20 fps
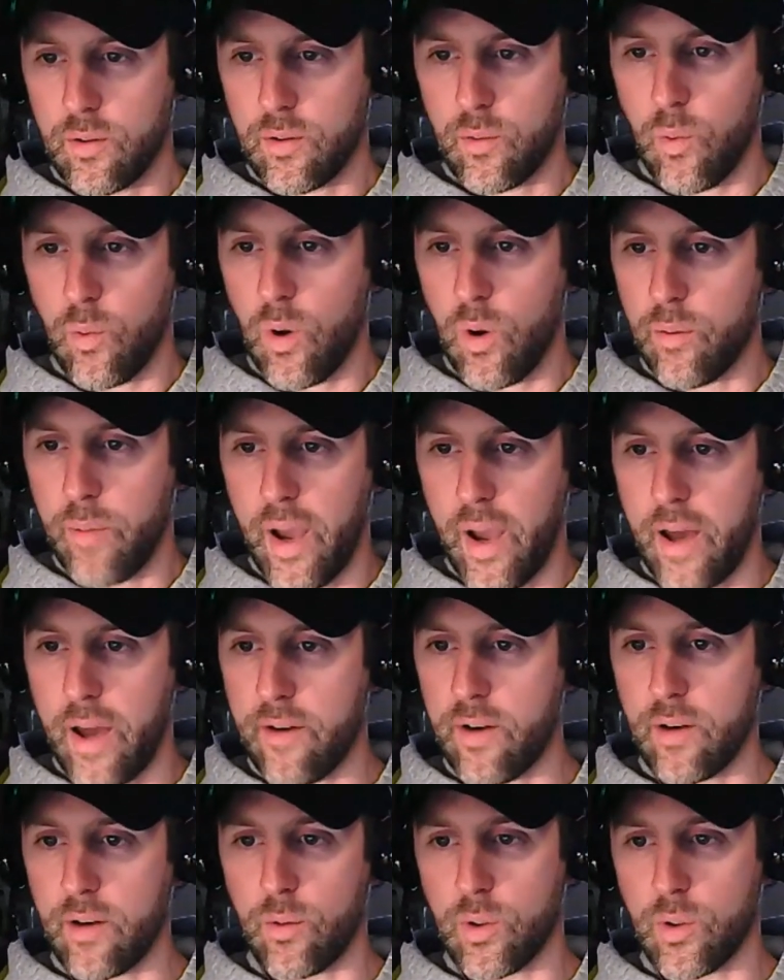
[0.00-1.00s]
One
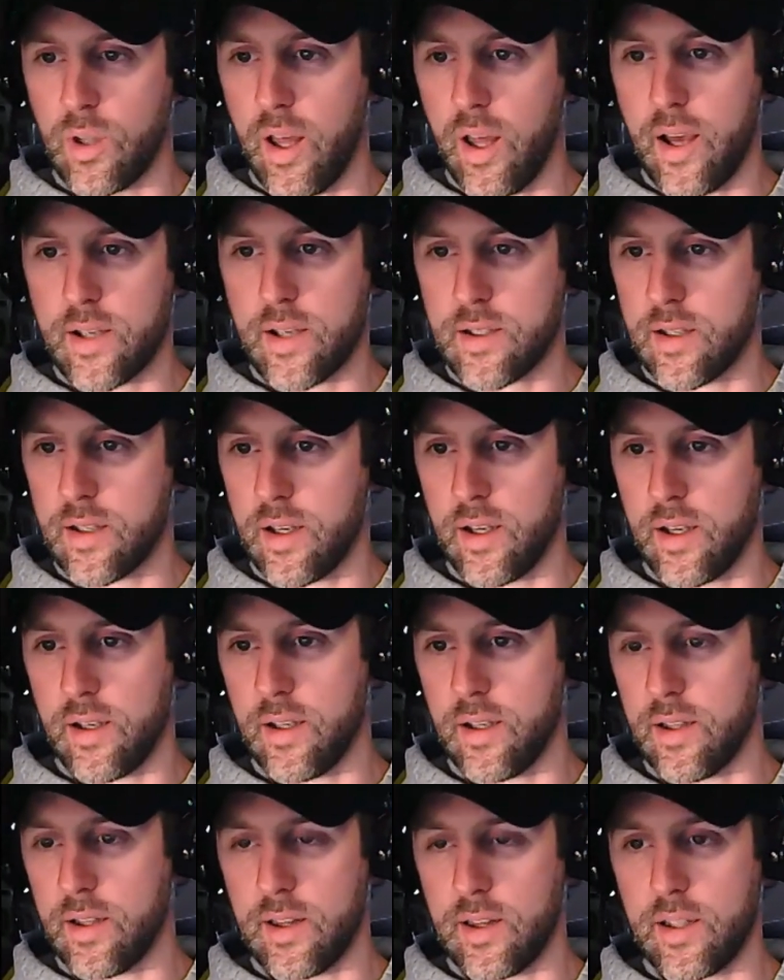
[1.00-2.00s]
battery will last like
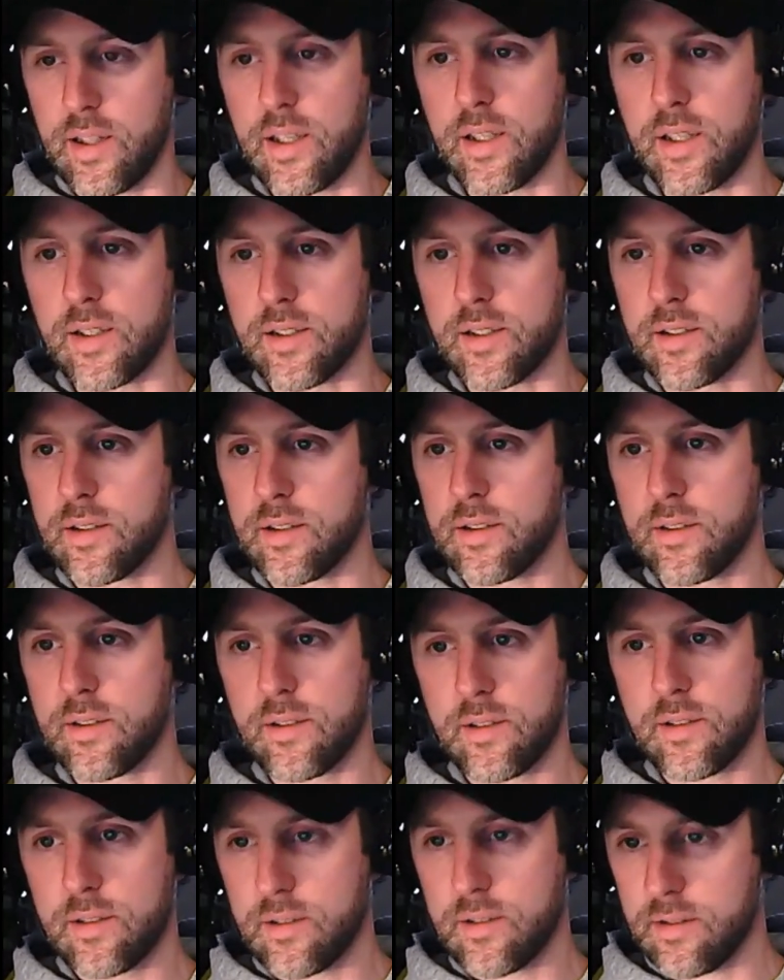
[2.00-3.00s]
at least
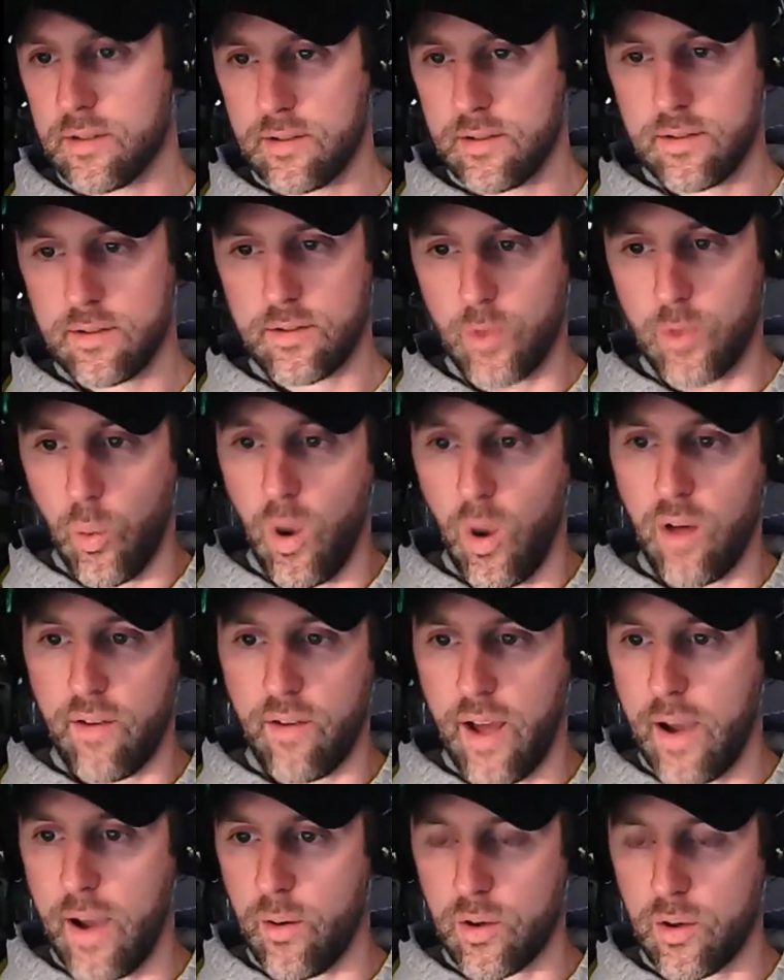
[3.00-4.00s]
12
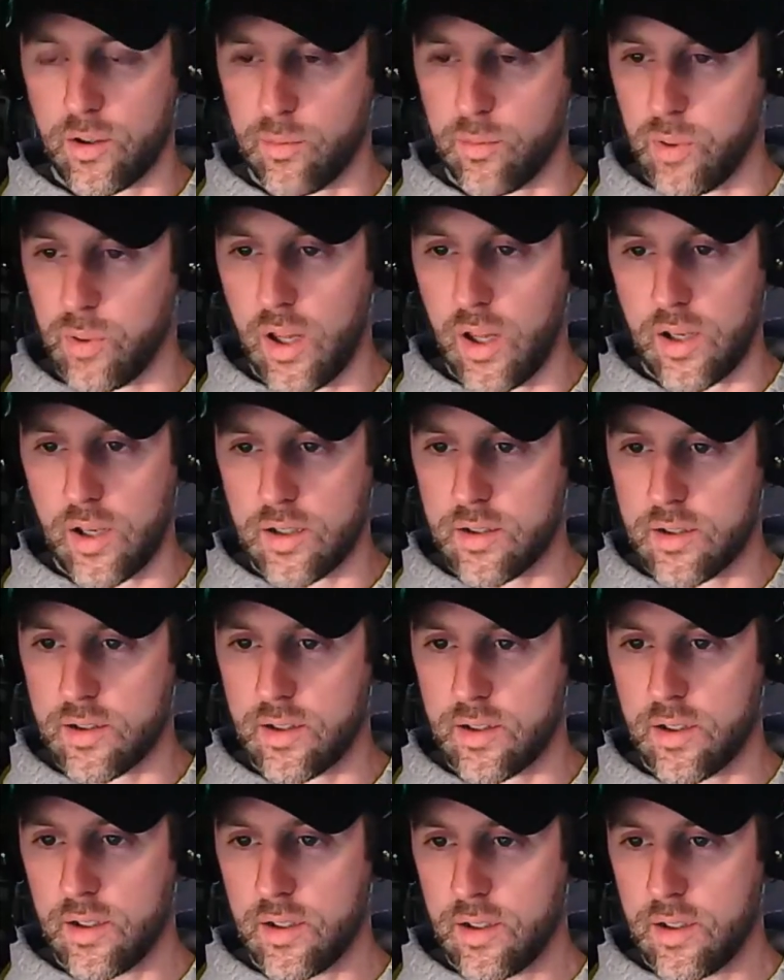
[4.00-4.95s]
hours plus.